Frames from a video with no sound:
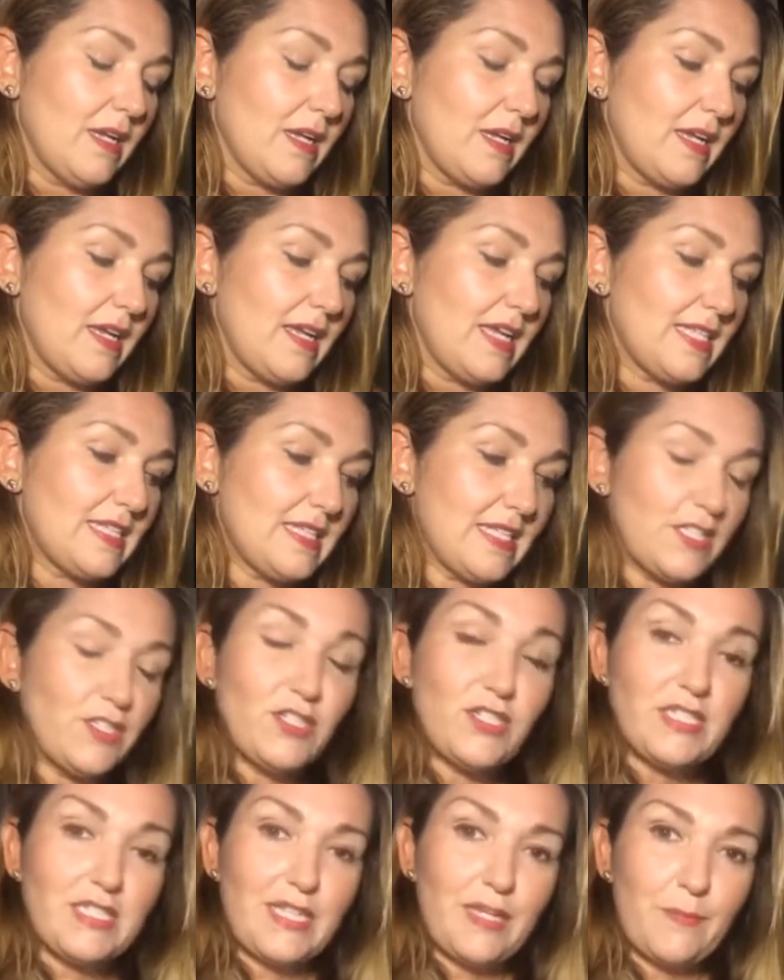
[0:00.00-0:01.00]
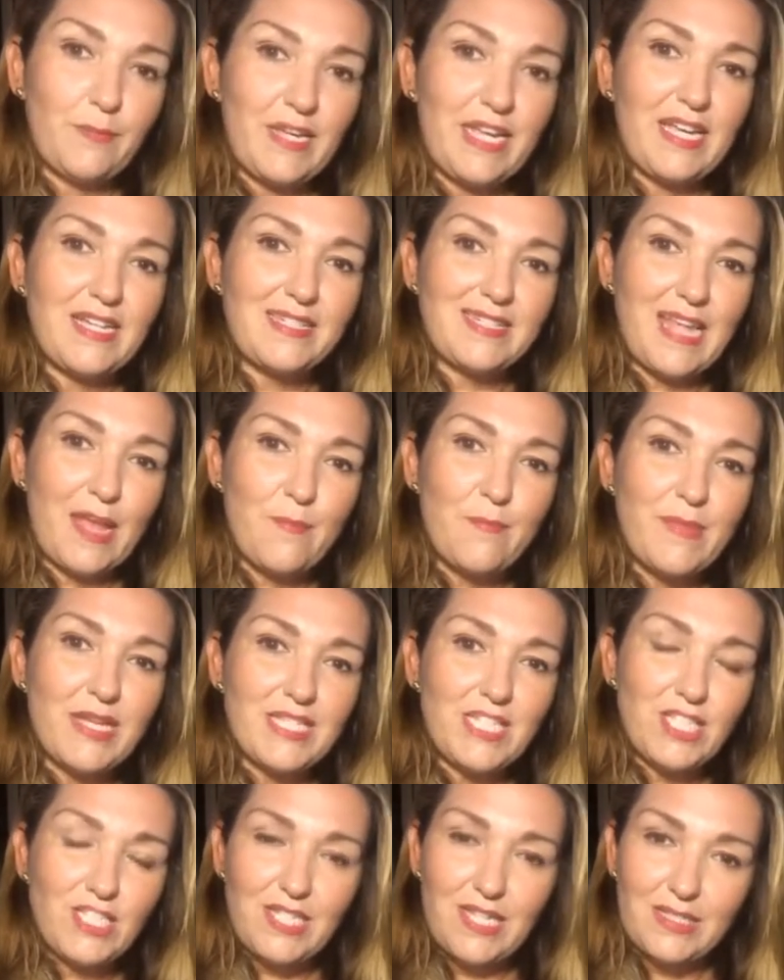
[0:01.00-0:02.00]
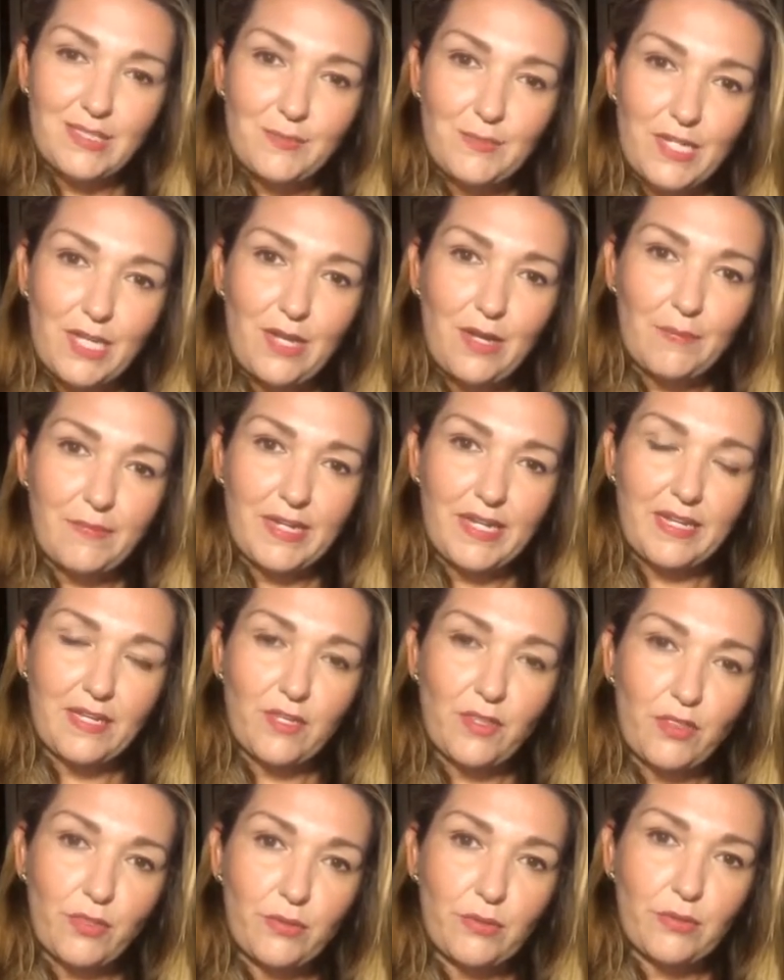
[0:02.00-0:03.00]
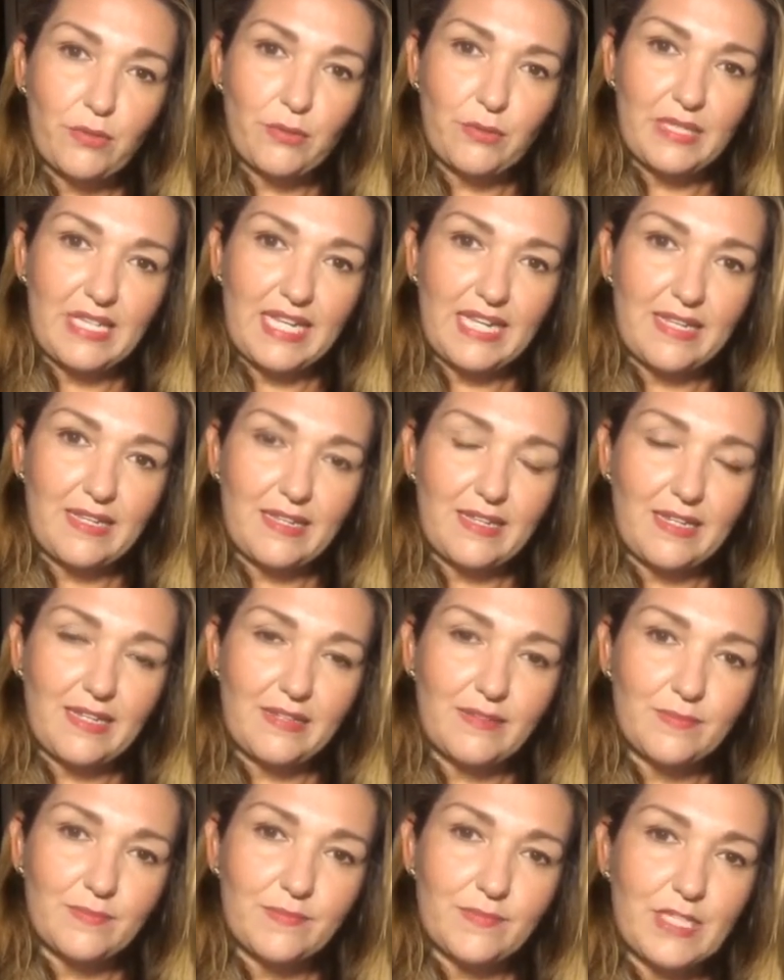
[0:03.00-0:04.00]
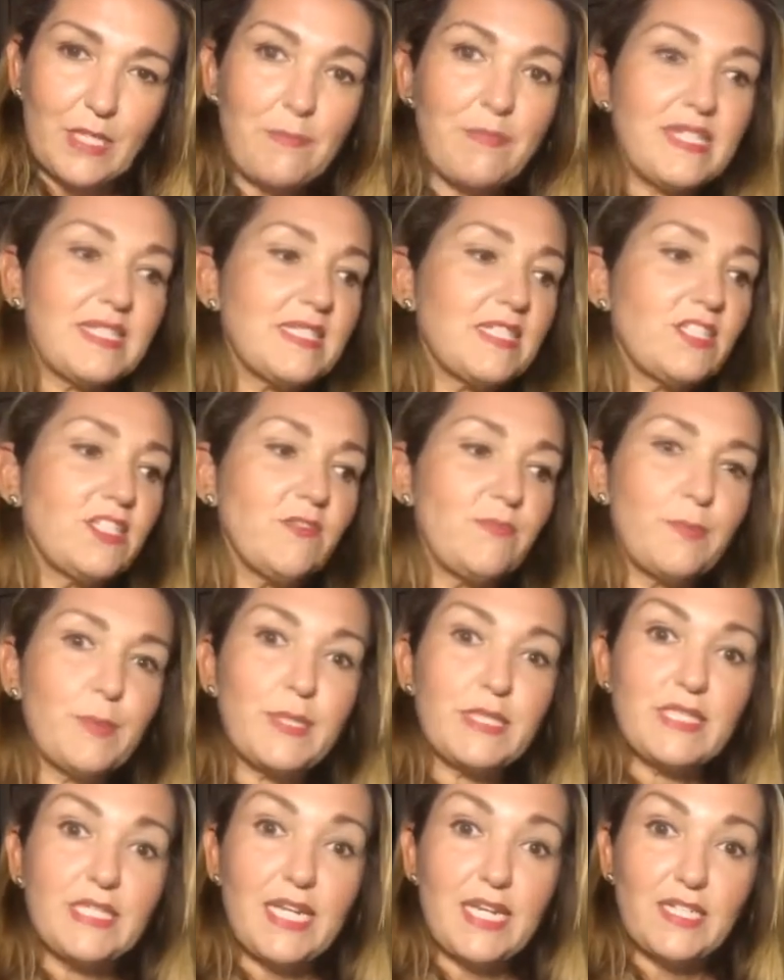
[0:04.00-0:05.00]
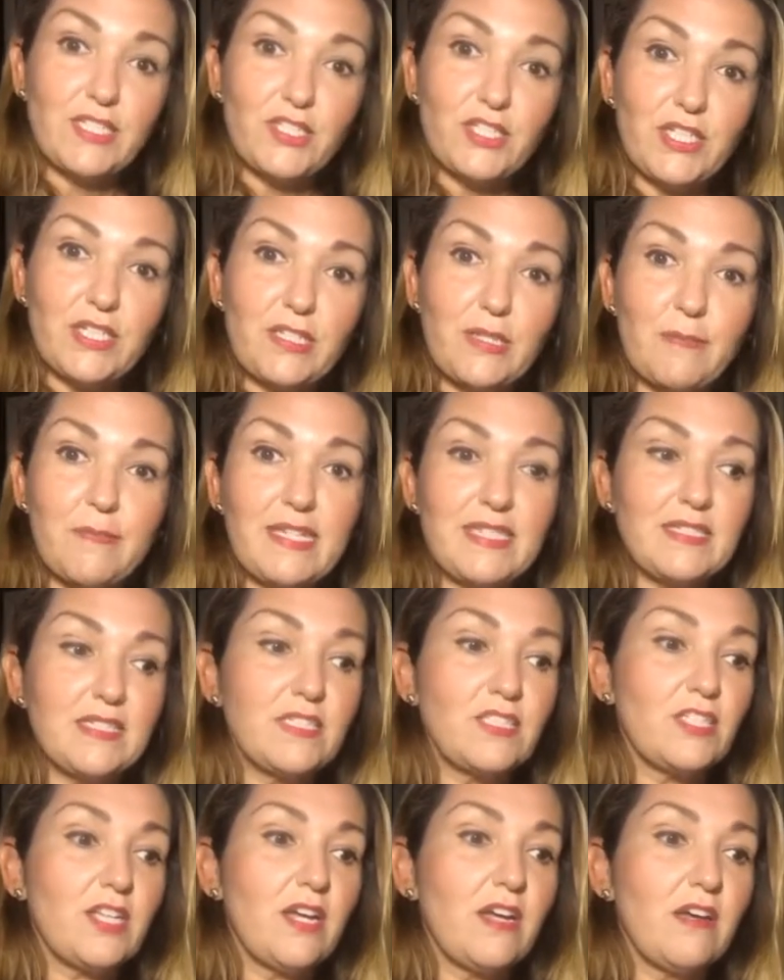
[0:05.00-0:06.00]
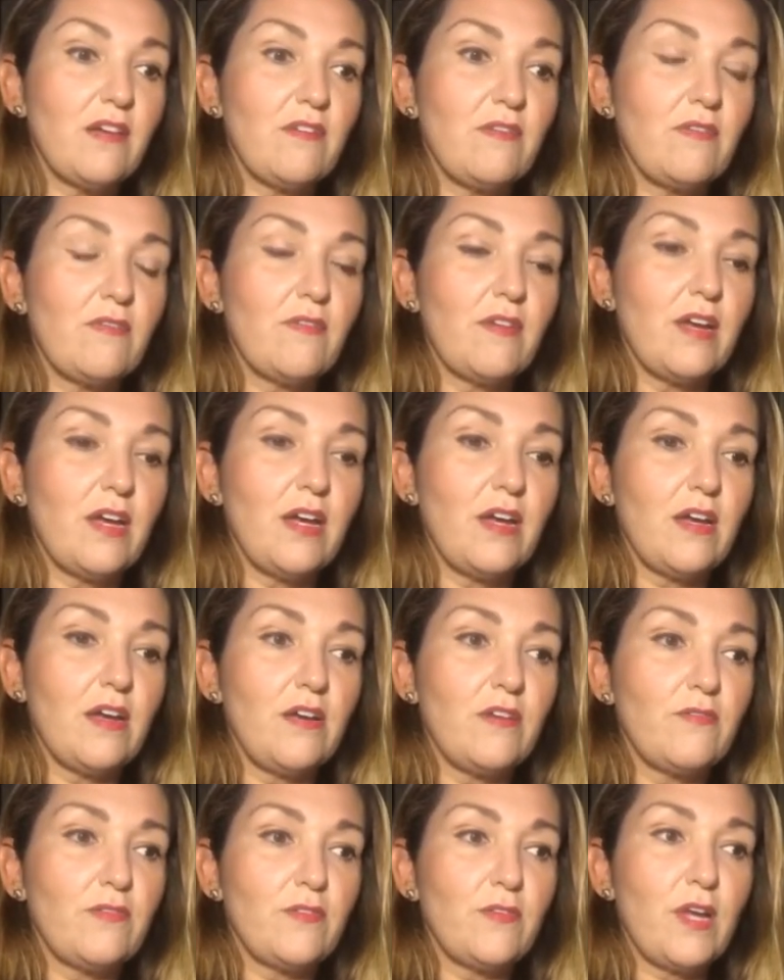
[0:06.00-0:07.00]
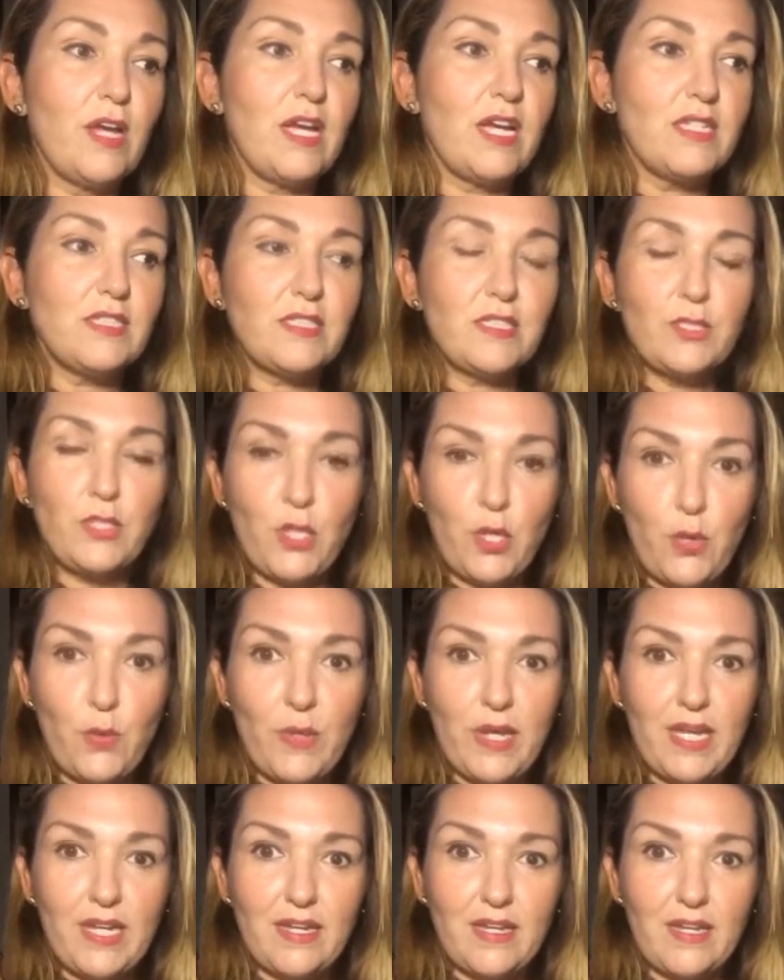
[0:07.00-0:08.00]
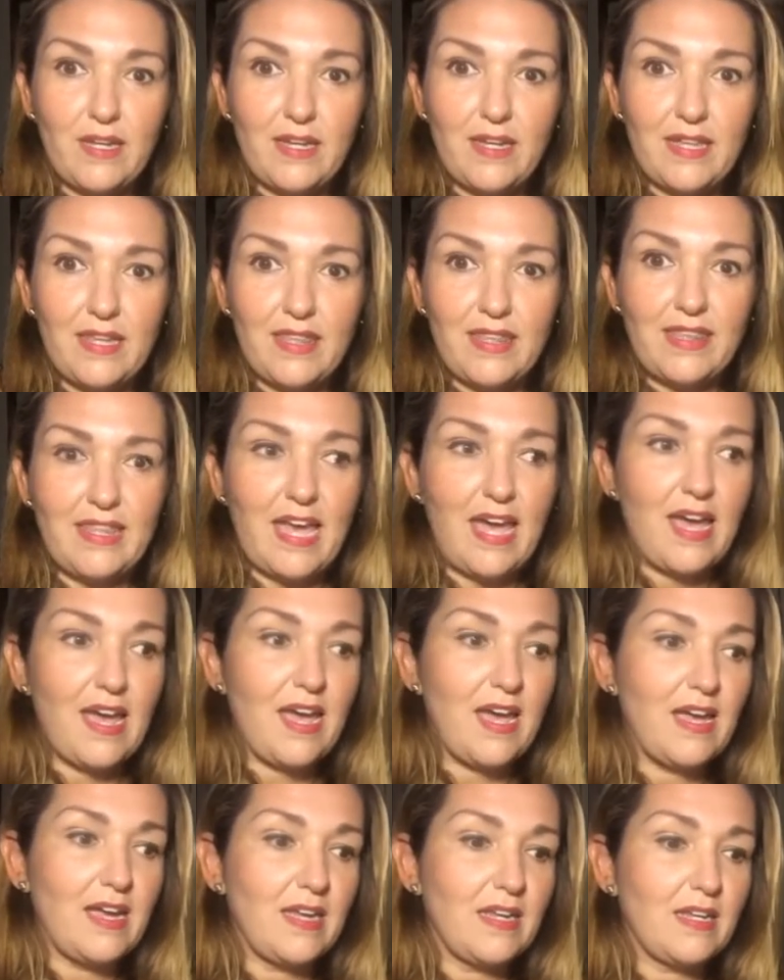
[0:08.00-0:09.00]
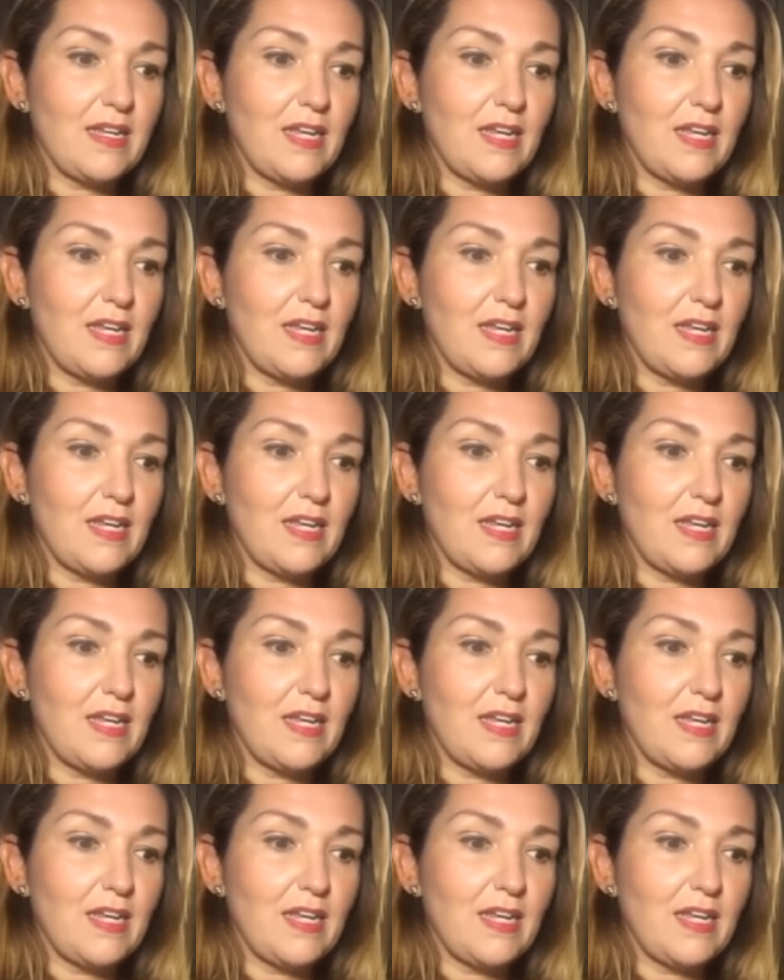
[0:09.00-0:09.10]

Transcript: it's interesting because that message has been coming through lately. The message of protection, the message of us knowing that